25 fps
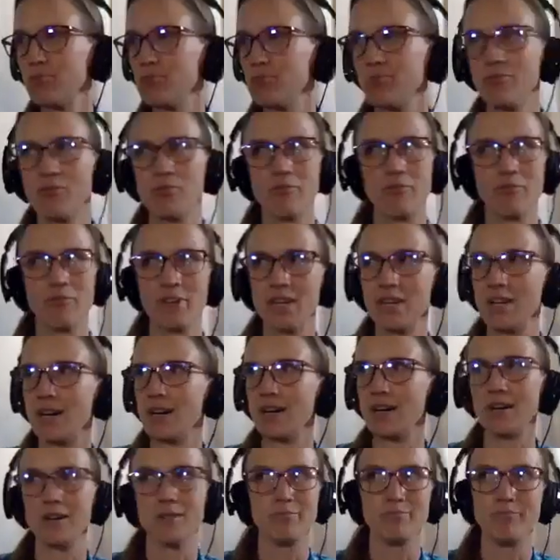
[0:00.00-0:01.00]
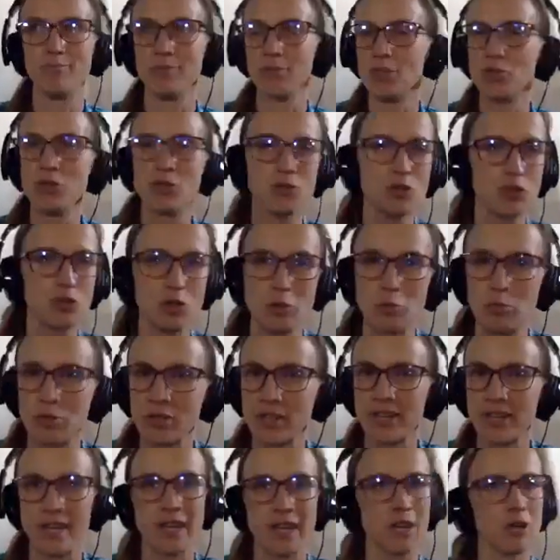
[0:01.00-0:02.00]
via YouTube
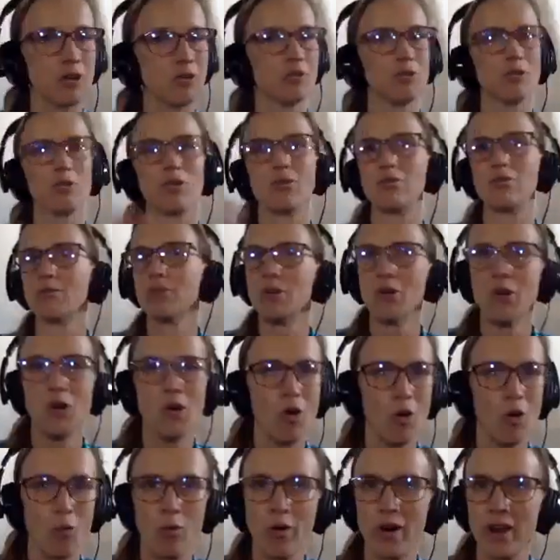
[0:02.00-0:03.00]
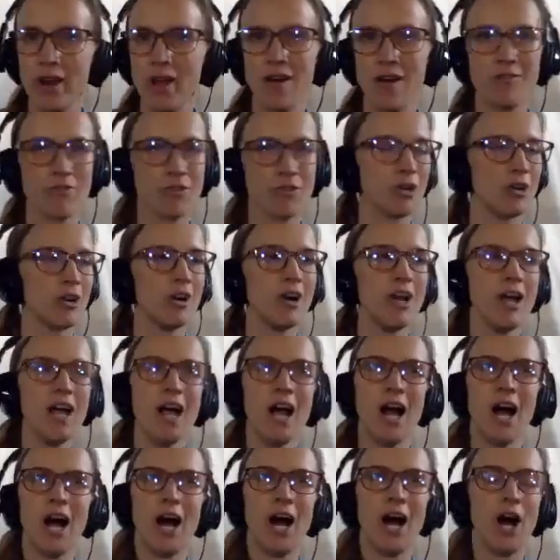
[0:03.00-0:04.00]
link or whatever,
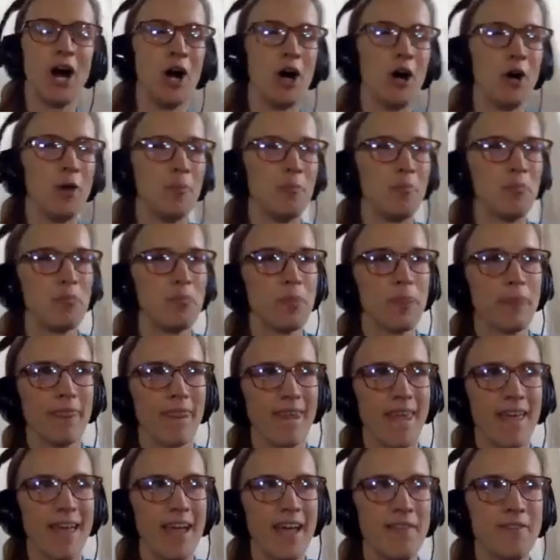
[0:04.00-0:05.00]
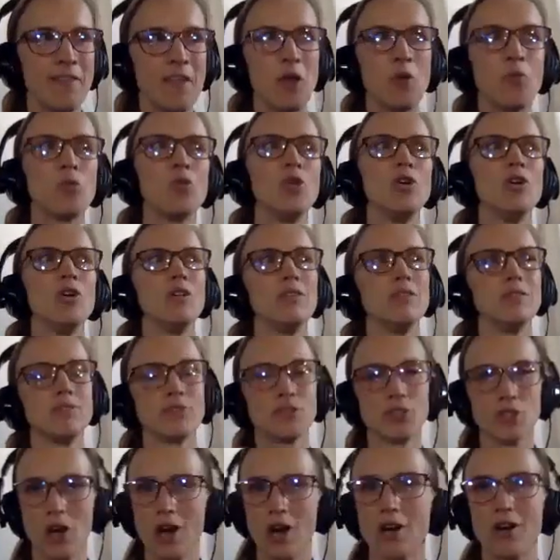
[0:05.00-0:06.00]
and then we'll
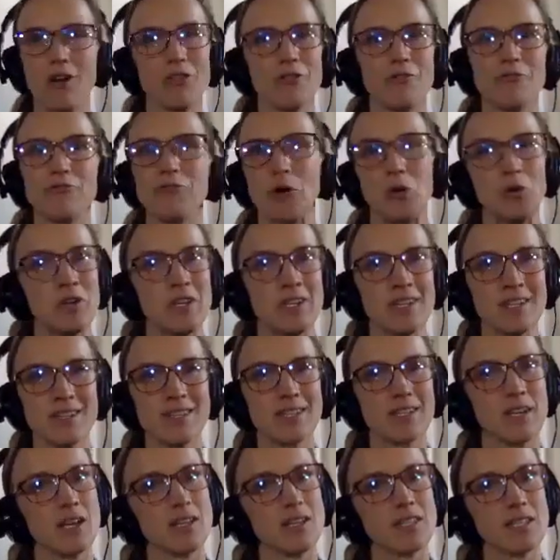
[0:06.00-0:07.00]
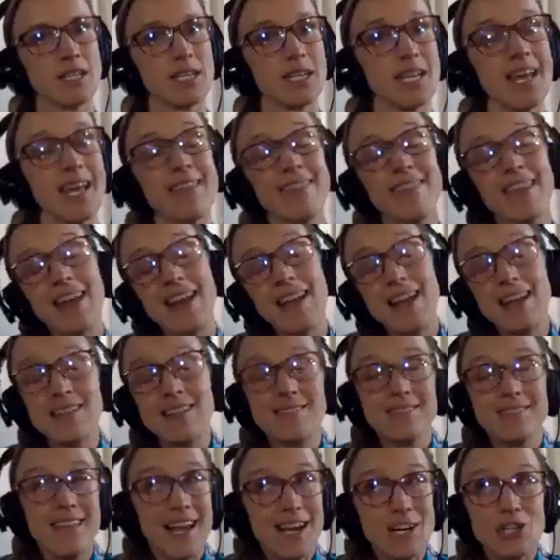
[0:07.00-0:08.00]
talk on the phone and discuss it. And that
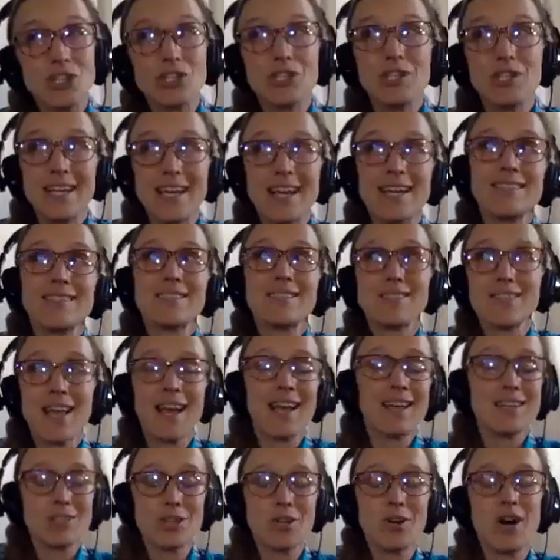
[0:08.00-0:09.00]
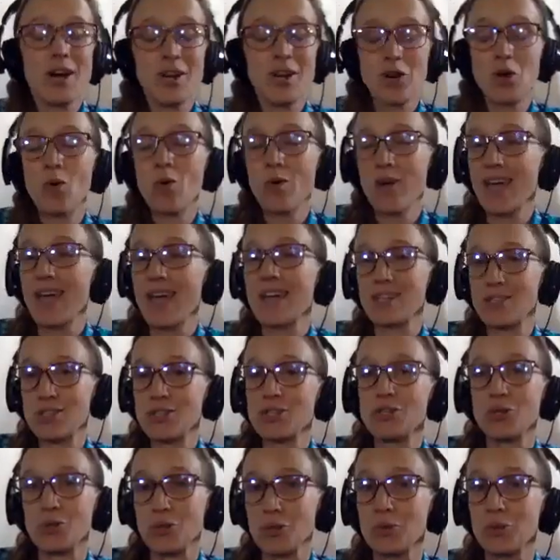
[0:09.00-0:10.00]
actually has gone okay
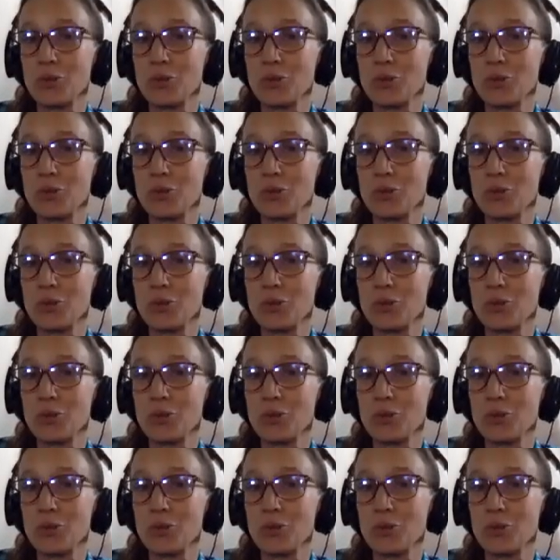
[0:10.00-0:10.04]
too.